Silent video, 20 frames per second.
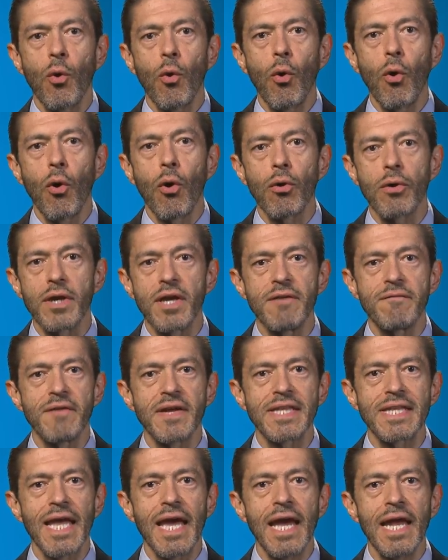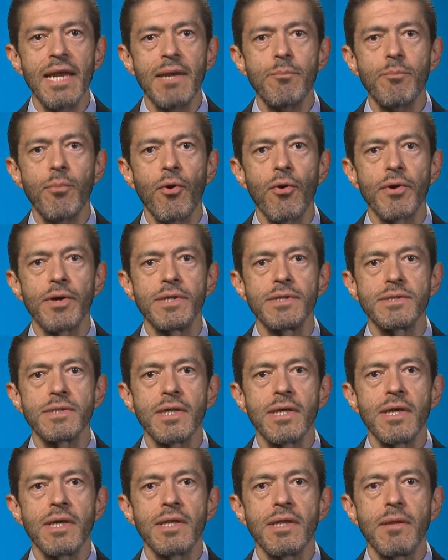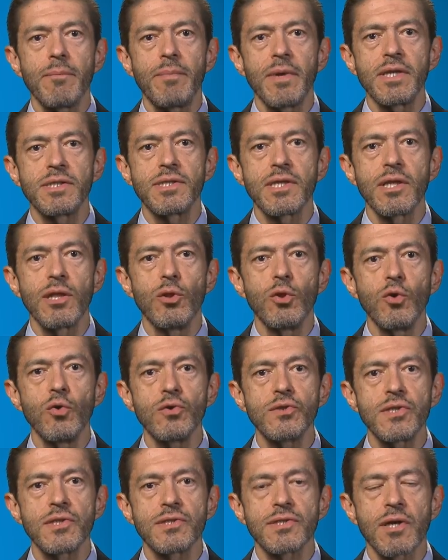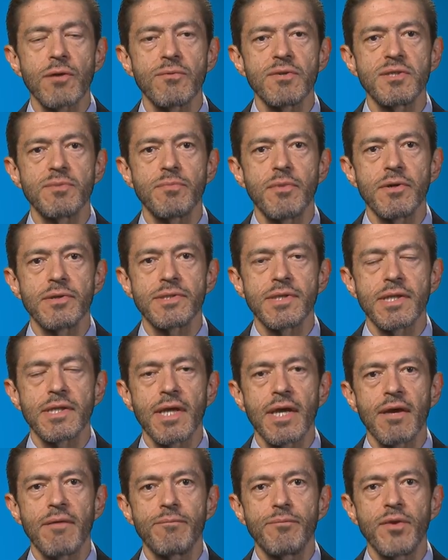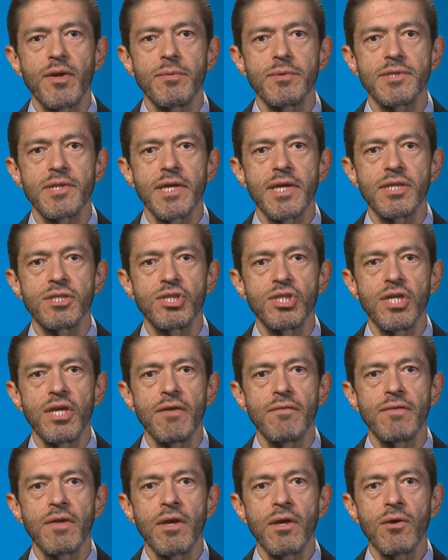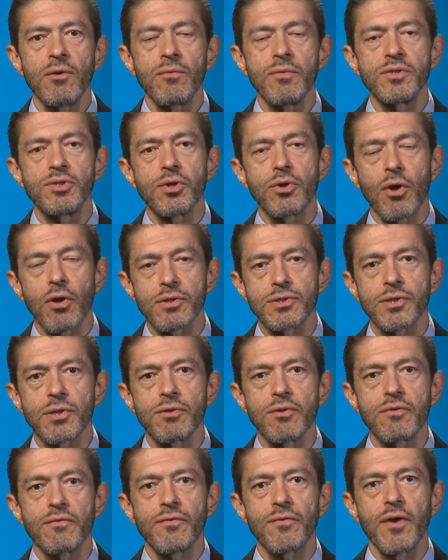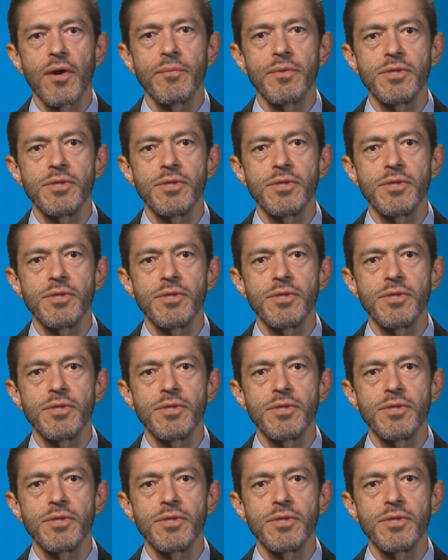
Or if at any point the patient loses a response that they have previously achieved, we should also look for a